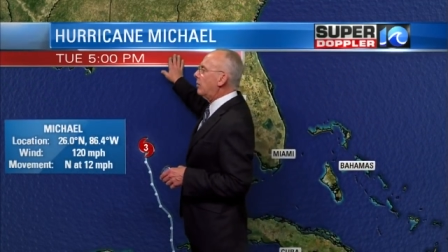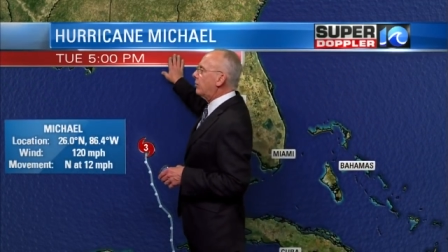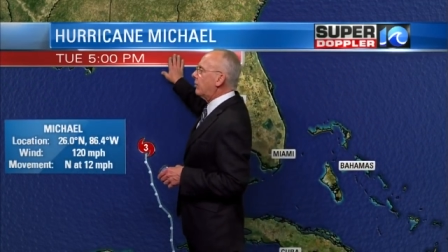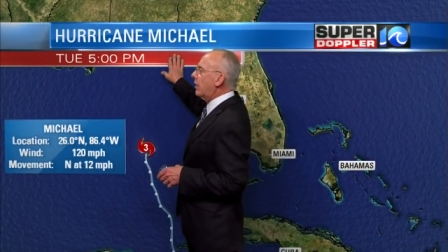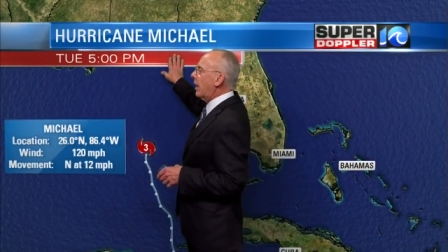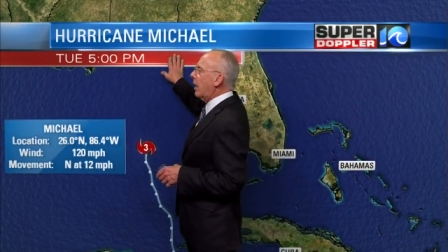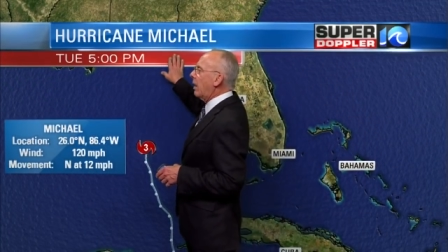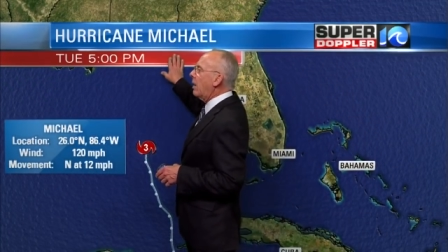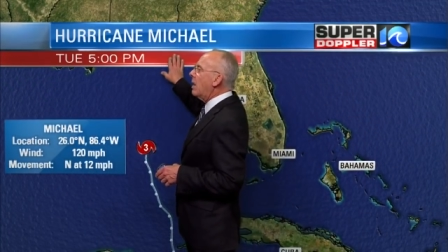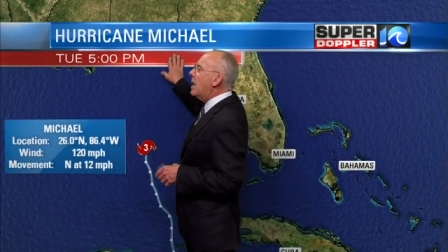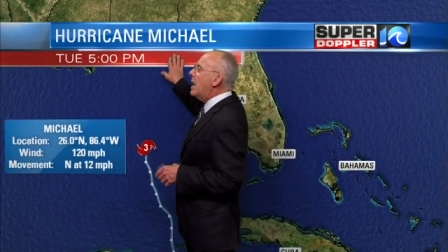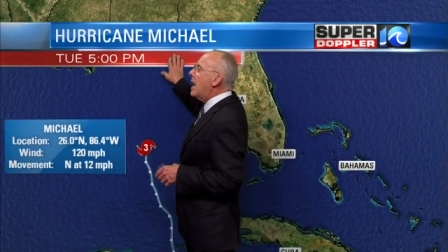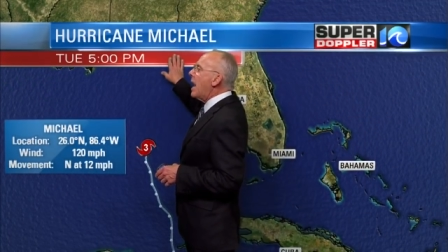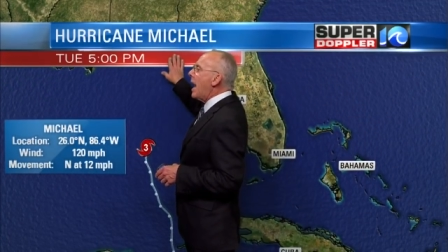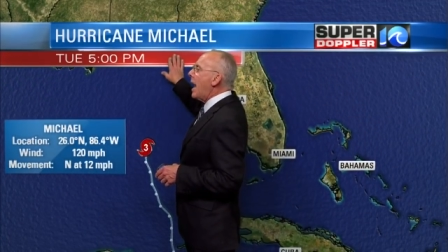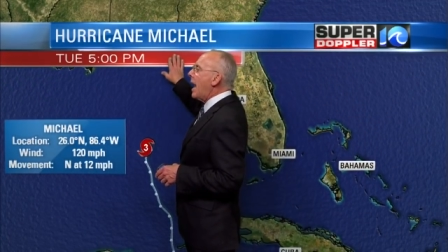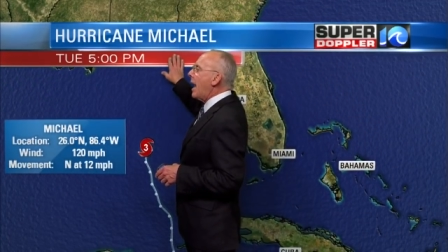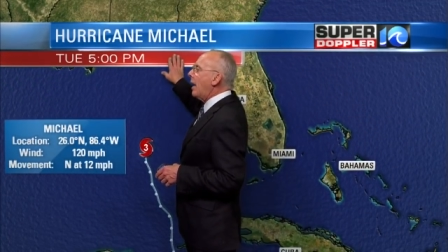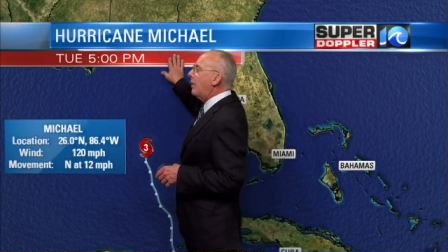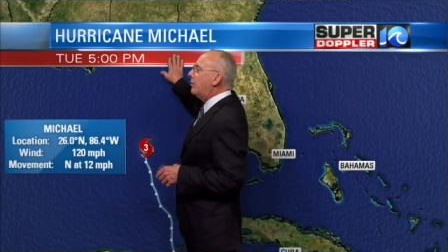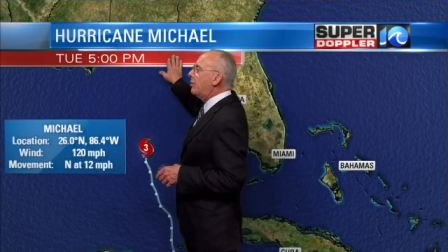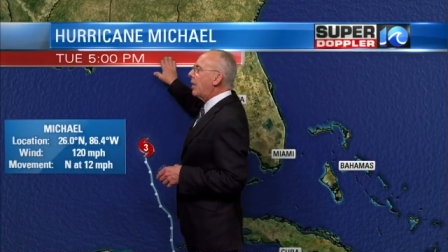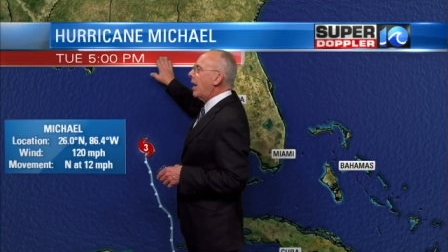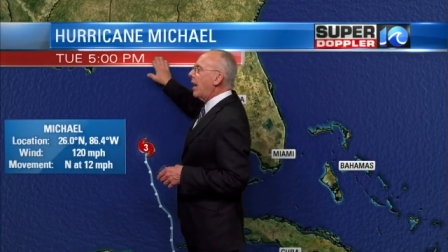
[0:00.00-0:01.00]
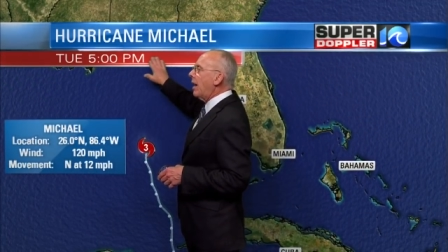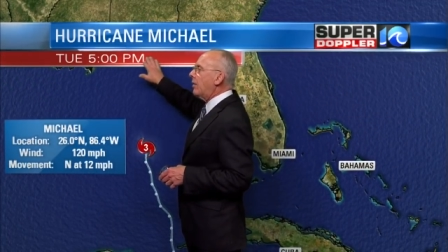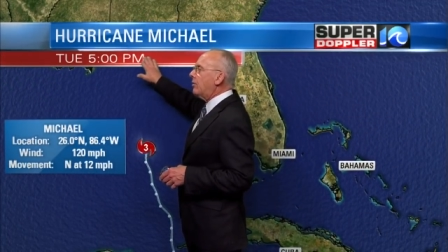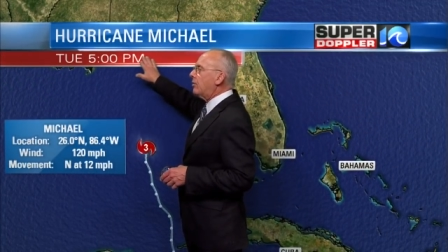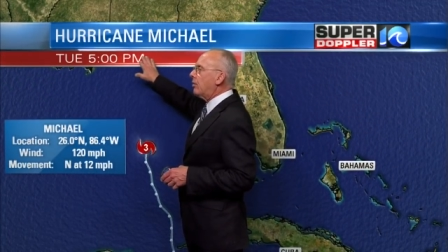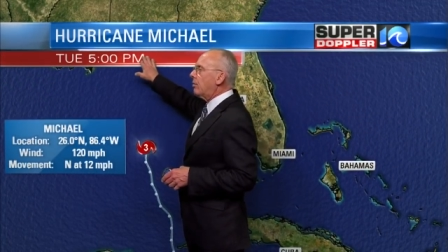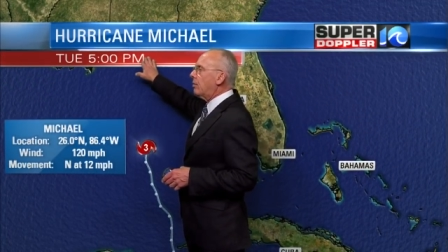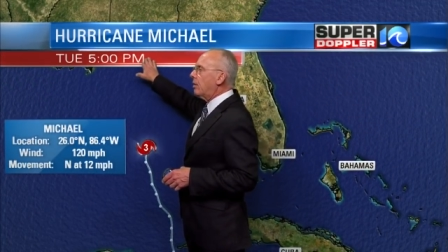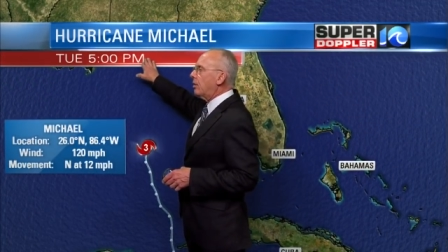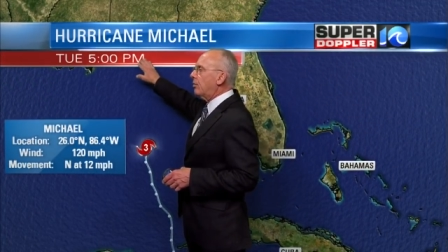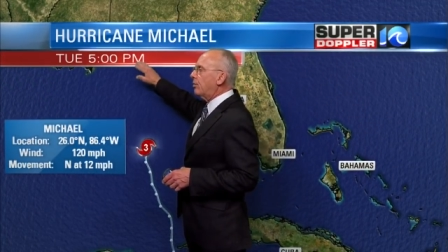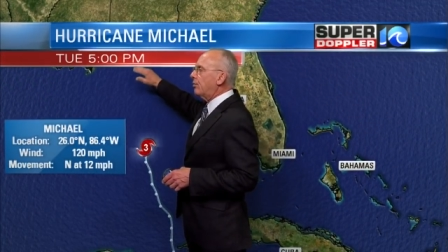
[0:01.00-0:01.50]
Center has
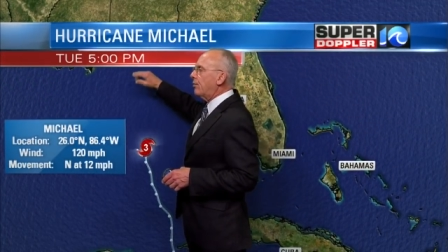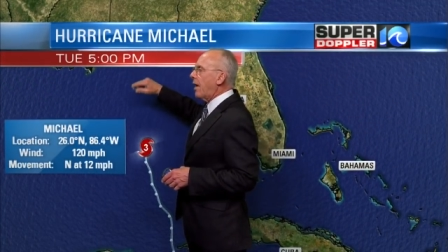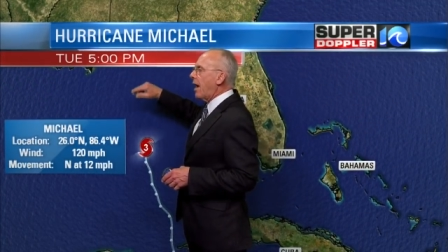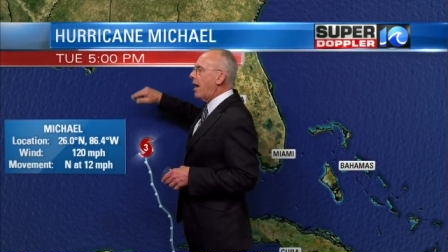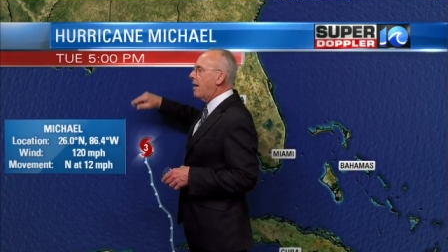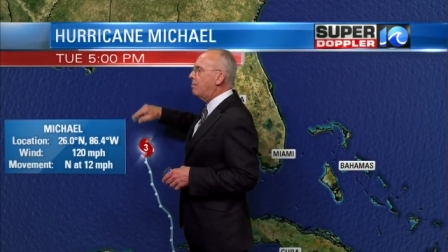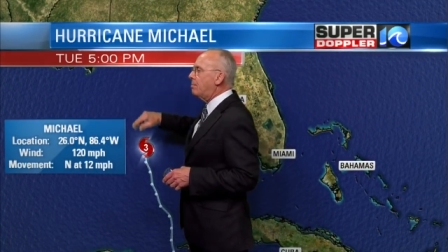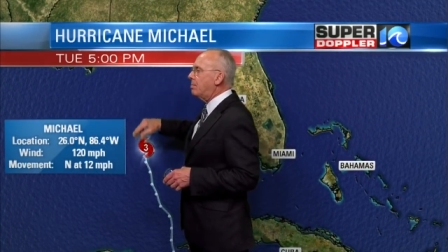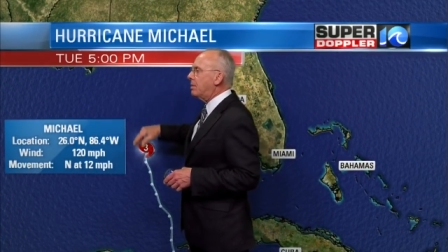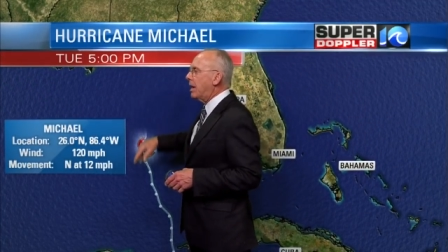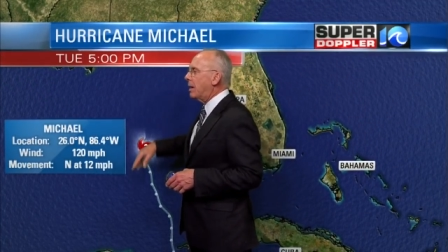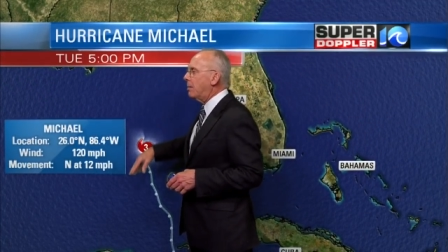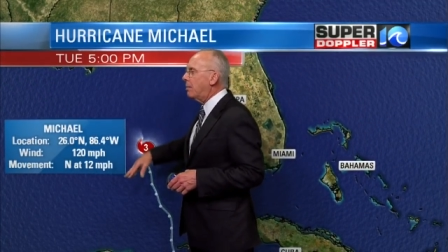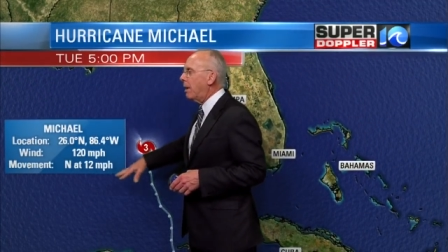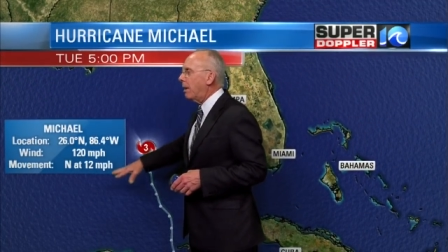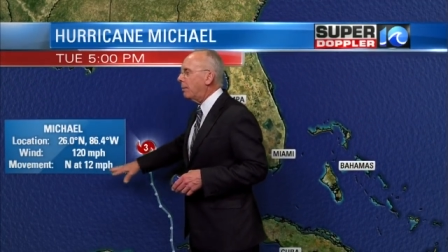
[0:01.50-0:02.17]
as of its 5 p.m.